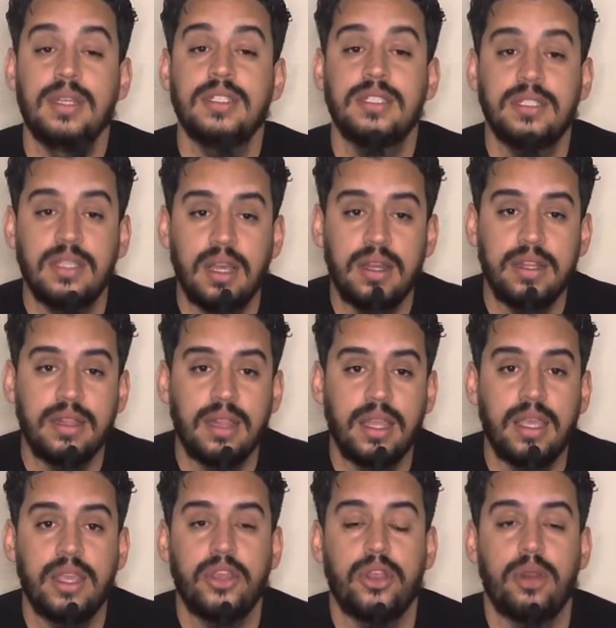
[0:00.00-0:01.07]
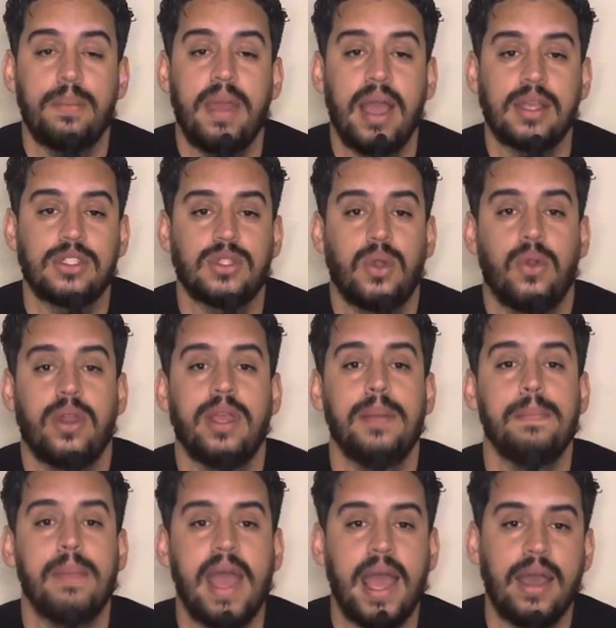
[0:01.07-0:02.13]
Suddenly, your backstory
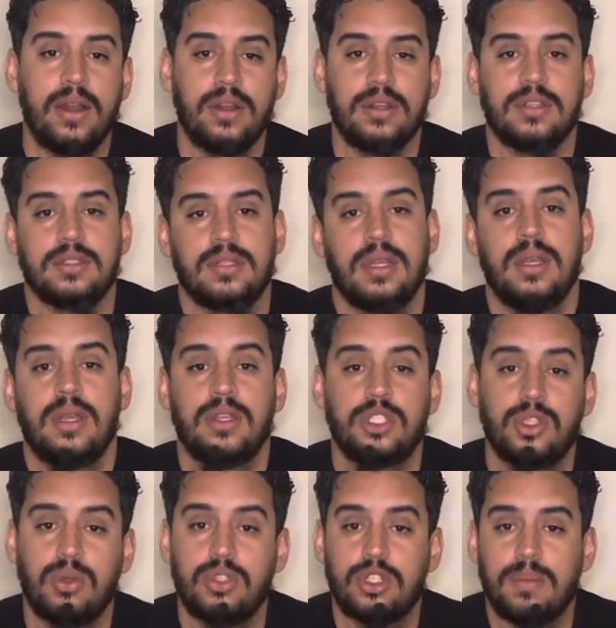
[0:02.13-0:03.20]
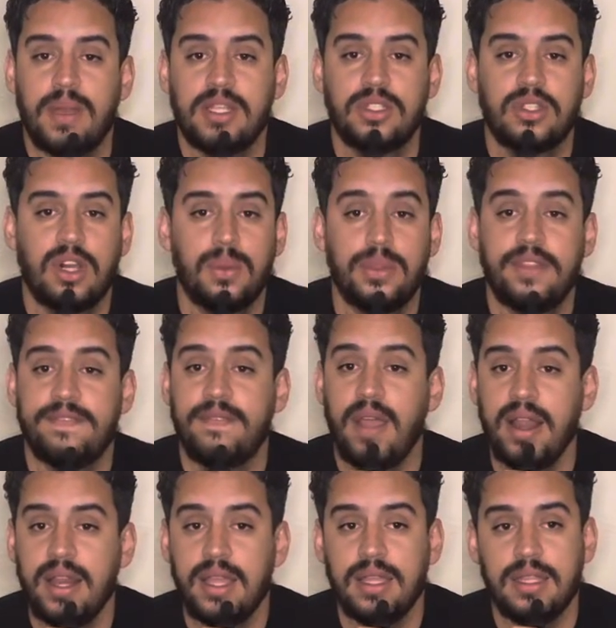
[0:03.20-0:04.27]
matters. A soldier might start with the
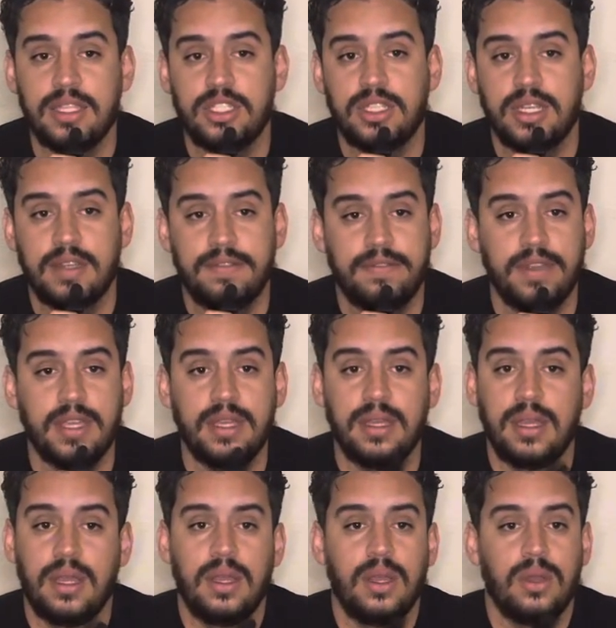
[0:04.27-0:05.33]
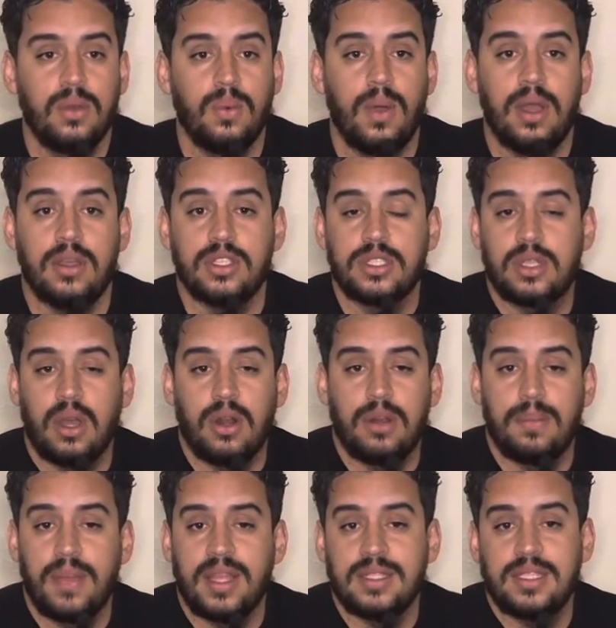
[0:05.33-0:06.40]
fighting initiate feat, while a scholar
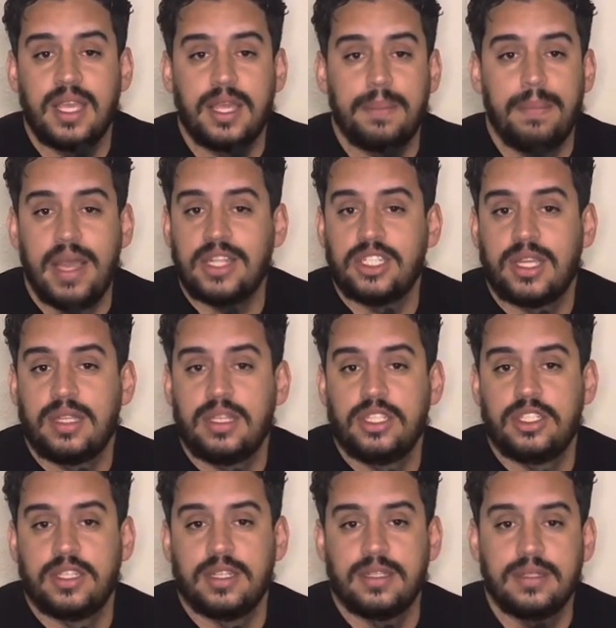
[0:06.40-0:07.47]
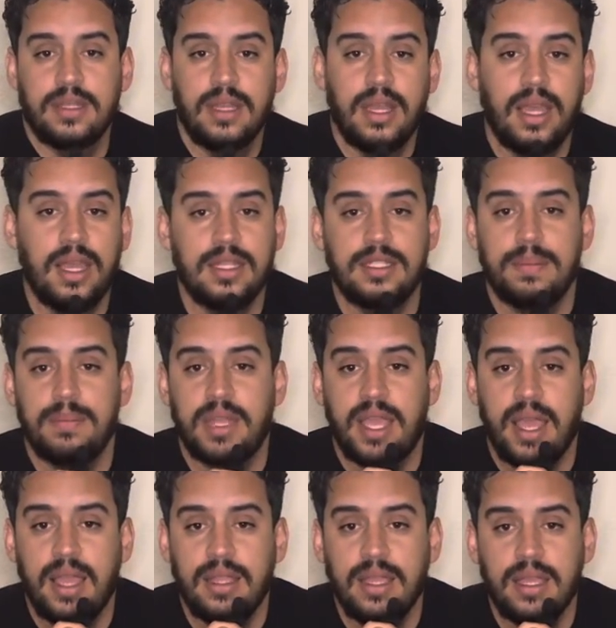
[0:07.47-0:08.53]
might take magic initiate. It's a
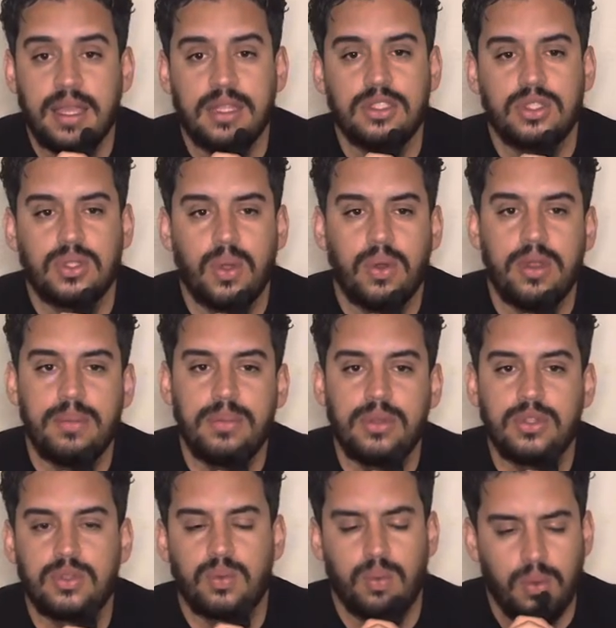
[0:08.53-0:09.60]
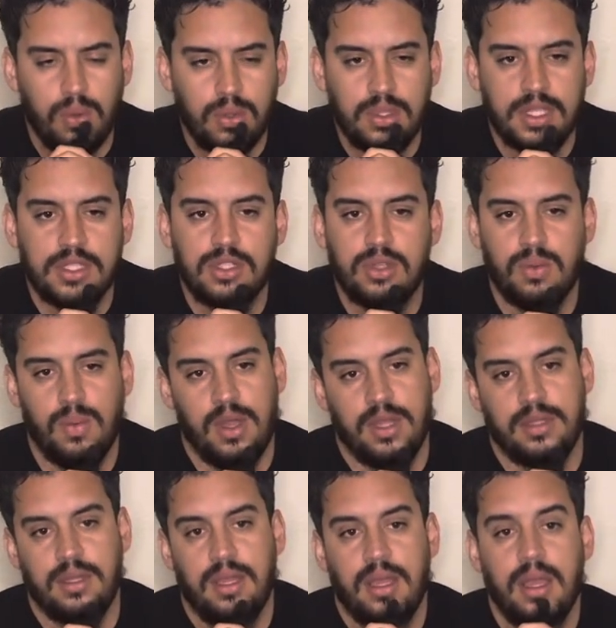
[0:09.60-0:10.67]
mechanic and story boost rolled into one.